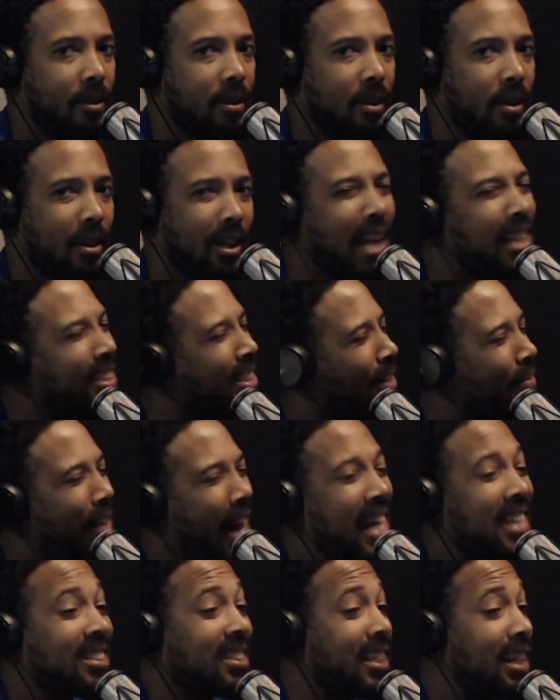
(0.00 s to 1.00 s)

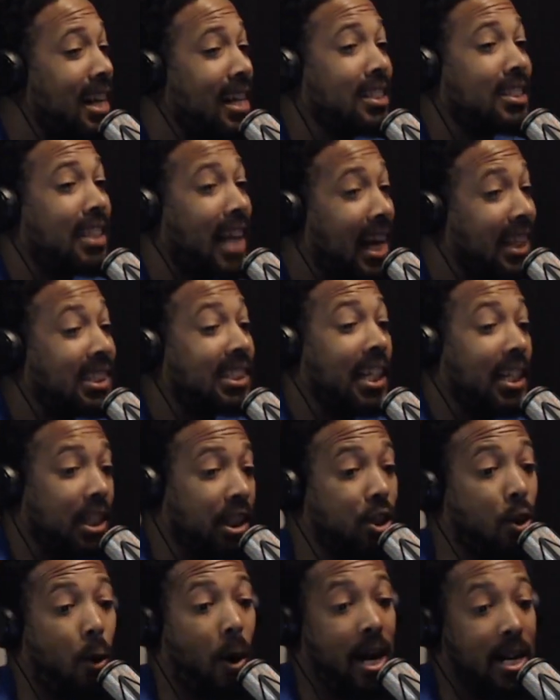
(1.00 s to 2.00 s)
That shit
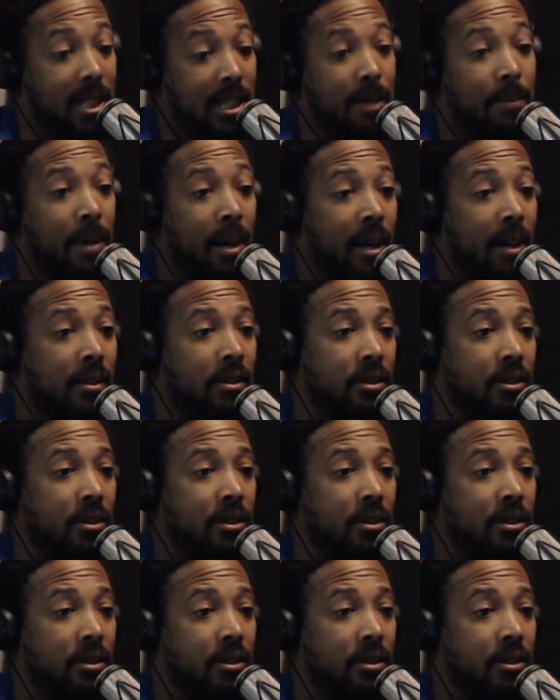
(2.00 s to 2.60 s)
is crazy, man.